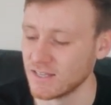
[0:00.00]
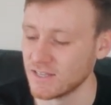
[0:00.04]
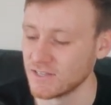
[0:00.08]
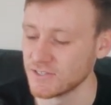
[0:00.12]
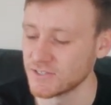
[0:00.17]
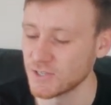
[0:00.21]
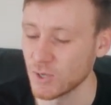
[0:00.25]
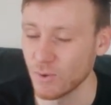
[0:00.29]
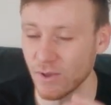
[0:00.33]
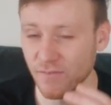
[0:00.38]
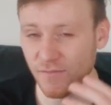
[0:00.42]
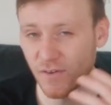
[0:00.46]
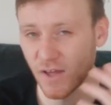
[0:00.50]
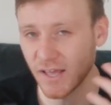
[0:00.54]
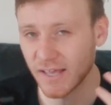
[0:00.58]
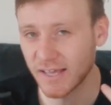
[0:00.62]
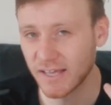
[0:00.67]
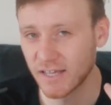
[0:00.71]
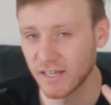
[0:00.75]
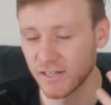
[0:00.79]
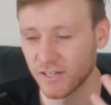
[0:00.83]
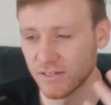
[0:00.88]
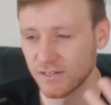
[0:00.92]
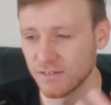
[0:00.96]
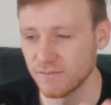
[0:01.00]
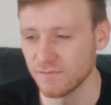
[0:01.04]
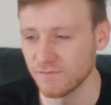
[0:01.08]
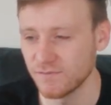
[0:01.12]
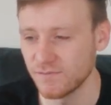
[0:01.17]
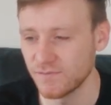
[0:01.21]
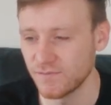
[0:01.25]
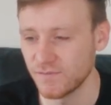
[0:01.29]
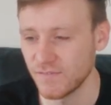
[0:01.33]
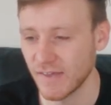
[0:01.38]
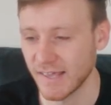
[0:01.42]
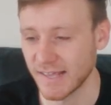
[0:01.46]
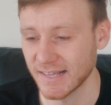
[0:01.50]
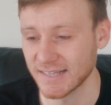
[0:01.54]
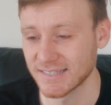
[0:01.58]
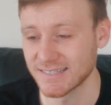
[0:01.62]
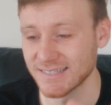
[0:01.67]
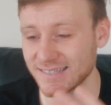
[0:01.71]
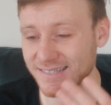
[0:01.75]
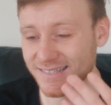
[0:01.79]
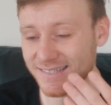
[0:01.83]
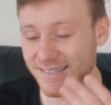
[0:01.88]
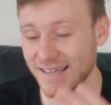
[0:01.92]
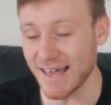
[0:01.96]
So if I can fix
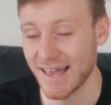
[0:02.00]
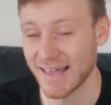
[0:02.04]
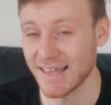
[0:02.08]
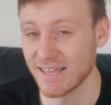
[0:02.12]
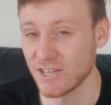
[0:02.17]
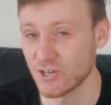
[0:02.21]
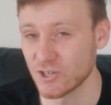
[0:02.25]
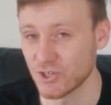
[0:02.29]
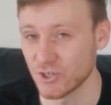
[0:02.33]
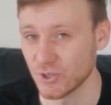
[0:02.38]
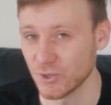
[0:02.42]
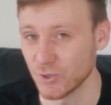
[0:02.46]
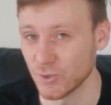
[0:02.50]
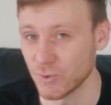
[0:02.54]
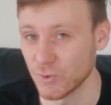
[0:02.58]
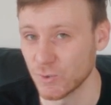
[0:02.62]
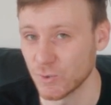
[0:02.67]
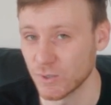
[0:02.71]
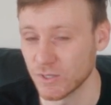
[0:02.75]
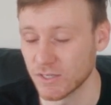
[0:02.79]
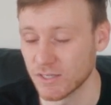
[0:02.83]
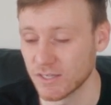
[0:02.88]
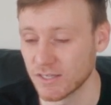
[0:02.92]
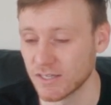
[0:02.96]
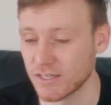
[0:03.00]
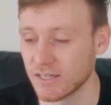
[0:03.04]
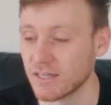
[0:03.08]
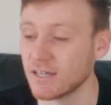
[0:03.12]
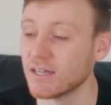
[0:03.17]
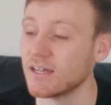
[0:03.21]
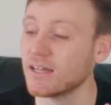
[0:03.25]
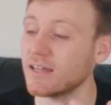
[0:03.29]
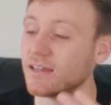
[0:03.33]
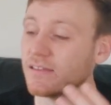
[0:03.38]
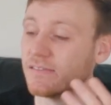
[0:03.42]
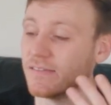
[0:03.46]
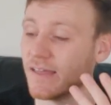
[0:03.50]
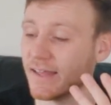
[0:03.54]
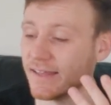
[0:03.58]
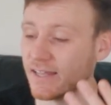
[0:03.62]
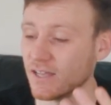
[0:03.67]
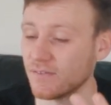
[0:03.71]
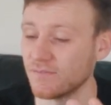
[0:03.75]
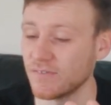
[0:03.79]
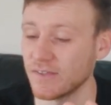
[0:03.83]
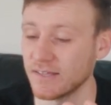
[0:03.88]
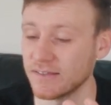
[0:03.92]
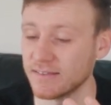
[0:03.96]
that issue, then I
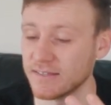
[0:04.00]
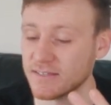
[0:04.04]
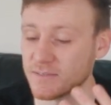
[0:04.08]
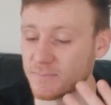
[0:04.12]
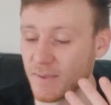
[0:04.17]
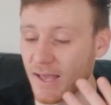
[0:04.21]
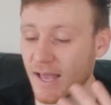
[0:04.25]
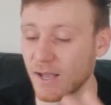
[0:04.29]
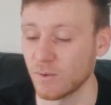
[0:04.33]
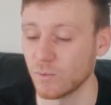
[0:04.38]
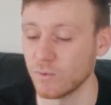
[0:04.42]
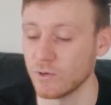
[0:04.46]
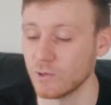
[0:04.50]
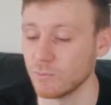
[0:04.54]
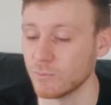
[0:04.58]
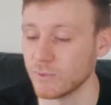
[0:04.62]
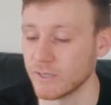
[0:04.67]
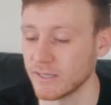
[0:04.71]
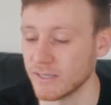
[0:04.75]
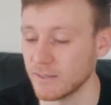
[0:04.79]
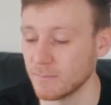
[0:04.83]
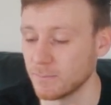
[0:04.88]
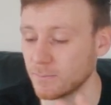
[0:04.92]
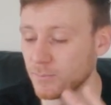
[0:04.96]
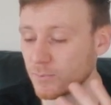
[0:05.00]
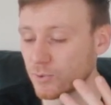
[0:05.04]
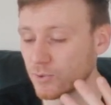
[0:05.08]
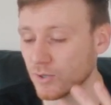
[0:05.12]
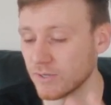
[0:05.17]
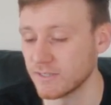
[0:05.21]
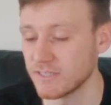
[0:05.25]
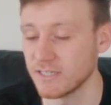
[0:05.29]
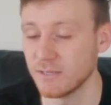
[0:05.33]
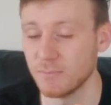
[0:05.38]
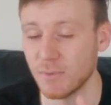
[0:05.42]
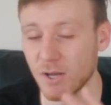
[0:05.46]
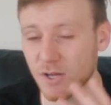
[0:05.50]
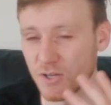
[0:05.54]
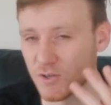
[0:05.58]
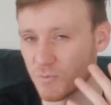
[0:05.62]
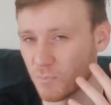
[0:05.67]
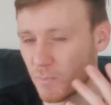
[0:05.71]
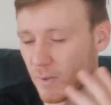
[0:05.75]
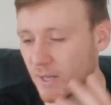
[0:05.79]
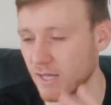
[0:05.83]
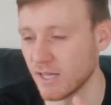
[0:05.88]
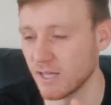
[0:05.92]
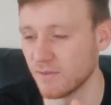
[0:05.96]
think this bag will be pretty much
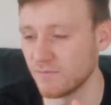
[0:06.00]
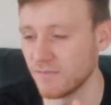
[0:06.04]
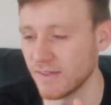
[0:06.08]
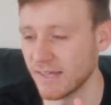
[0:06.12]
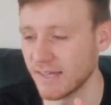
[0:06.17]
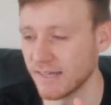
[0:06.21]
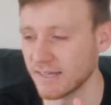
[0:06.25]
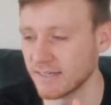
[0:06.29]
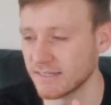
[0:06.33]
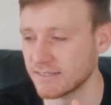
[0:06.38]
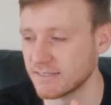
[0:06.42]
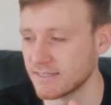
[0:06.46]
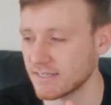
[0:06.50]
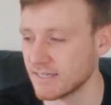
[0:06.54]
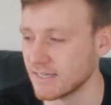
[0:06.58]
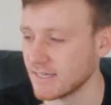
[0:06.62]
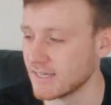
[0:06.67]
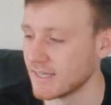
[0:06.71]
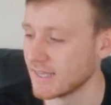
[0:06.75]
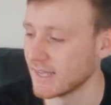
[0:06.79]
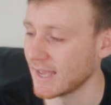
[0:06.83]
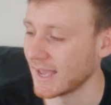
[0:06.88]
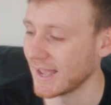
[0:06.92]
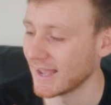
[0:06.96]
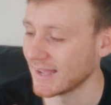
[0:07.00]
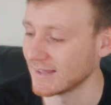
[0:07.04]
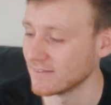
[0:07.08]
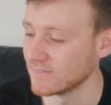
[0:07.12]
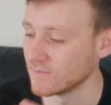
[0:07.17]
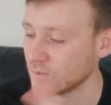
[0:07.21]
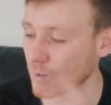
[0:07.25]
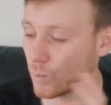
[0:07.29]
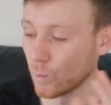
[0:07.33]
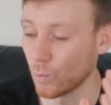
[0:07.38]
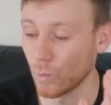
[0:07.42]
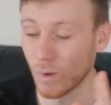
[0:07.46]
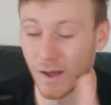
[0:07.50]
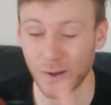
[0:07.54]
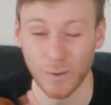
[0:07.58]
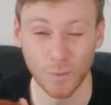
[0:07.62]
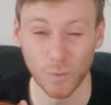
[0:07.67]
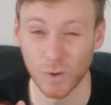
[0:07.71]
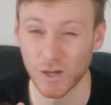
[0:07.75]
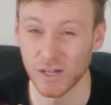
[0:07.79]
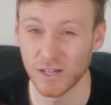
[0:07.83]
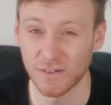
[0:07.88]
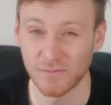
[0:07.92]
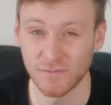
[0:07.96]
perfect and well
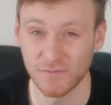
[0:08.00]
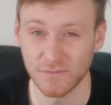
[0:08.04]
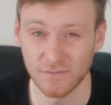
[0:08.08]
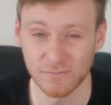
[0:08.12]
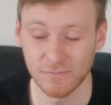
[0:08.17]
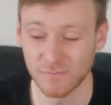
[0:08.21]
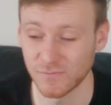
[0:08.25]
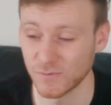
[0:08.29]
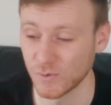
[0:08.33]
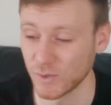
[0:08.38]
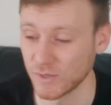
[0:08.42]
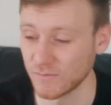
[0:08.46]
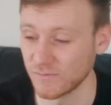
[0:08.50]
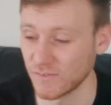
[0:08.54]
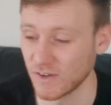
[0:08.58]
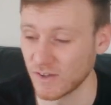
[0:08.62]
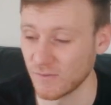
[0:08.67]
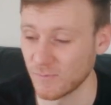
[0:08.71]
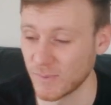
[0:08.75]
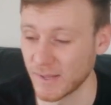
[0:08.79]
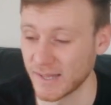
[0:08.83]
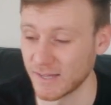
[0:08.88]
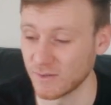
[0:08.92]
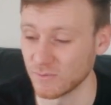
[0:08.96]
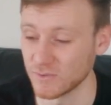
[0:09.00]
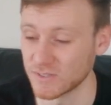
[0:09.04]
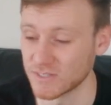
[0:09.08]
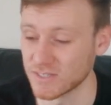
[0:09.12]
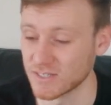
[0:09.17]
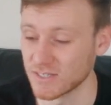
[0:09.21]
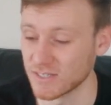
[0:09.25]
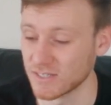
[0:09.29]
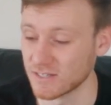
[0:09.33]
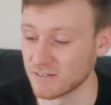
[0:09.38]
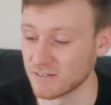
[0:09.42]
worth £45.